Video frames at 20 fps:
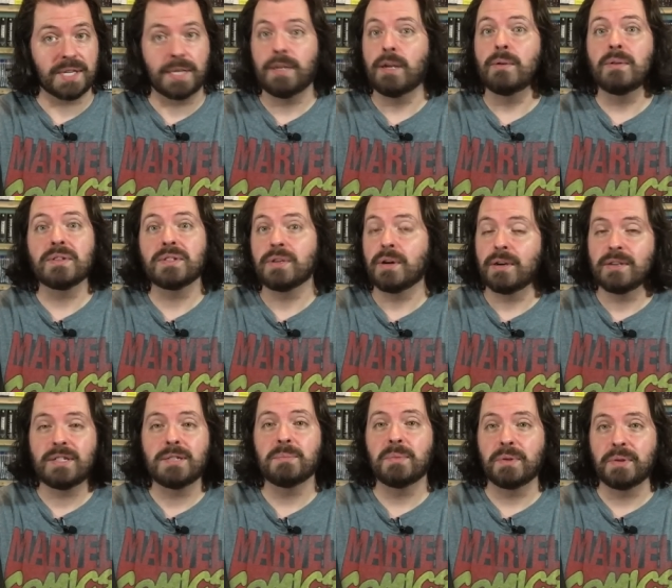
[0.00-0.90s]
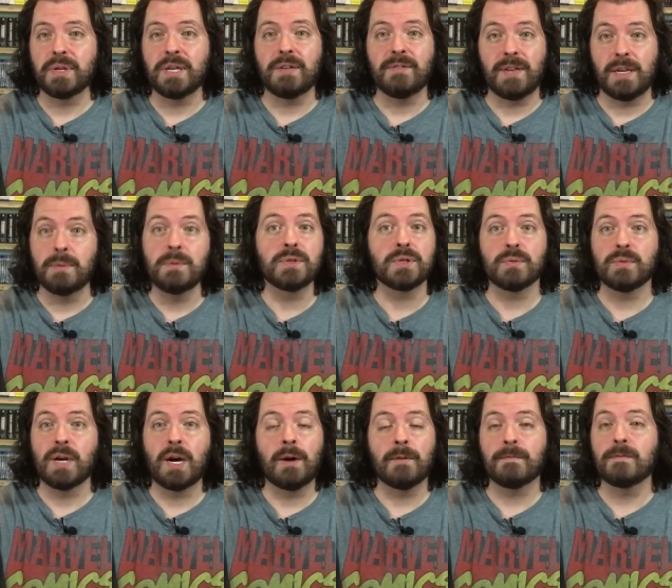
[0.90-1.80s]
I know it's hard to believe. He was
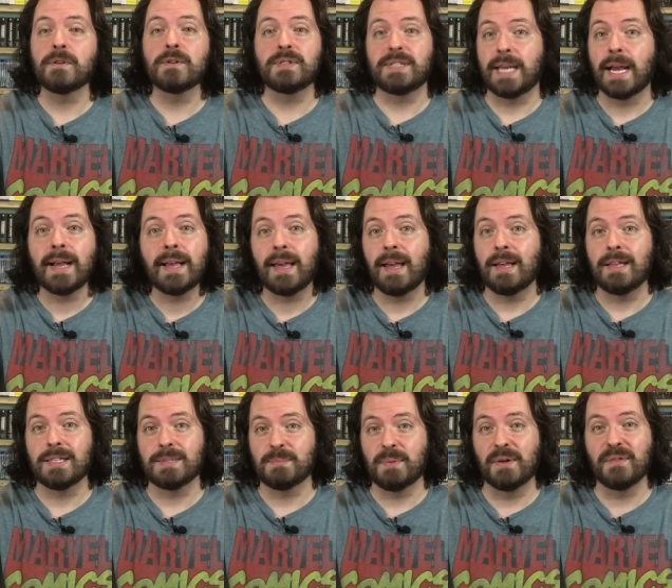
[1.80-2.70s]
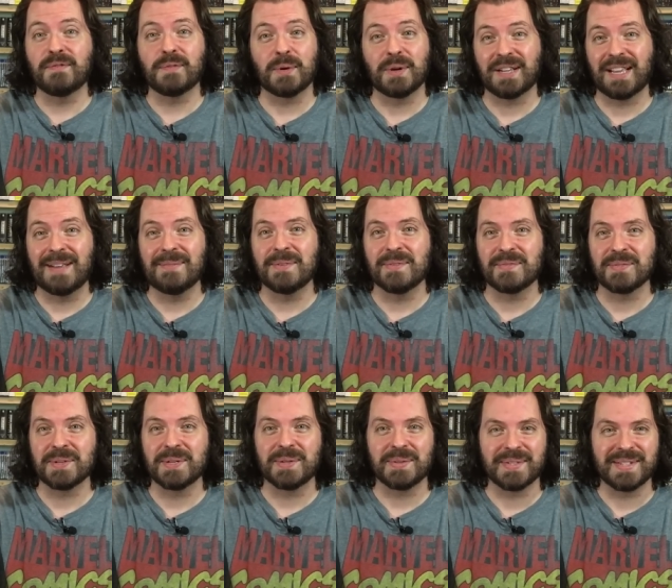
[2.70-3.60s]
around for decades before Game of
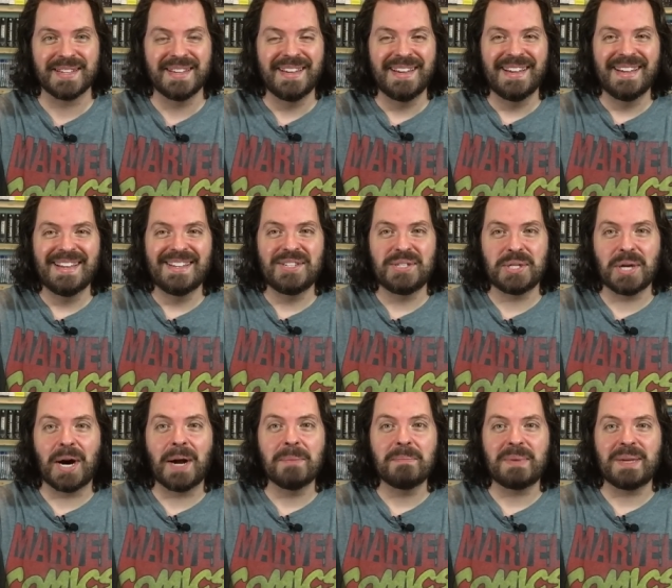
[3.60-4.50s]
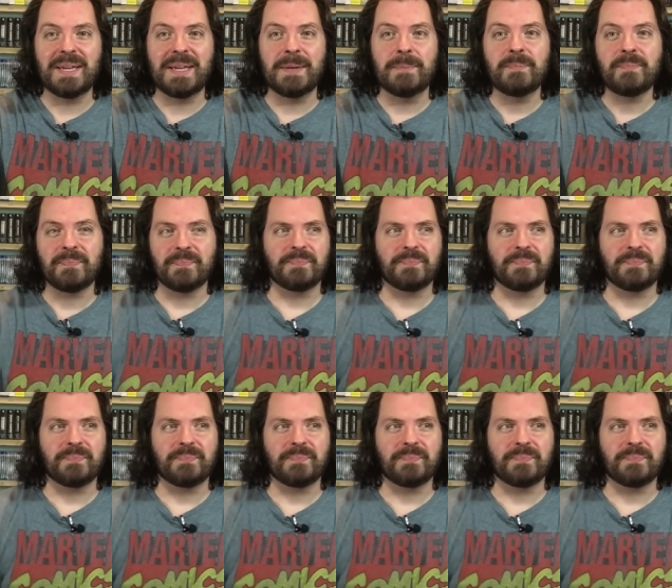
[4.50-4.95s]
Thrones. Sean Bean,